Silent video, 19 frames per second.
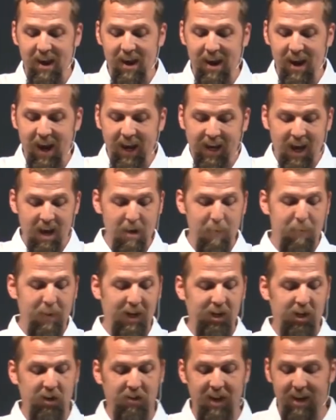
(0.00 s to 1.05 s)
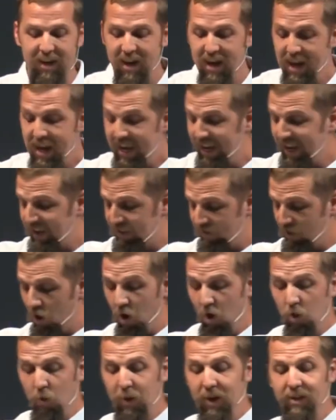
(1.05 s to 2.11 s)
and I kind of picture that he gets
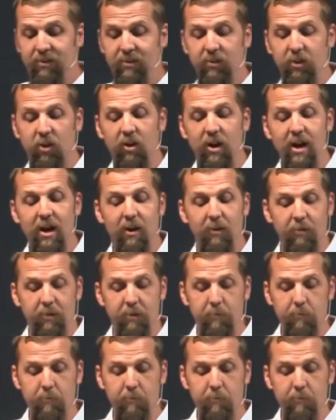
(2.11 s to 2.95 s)
all the way to the ground.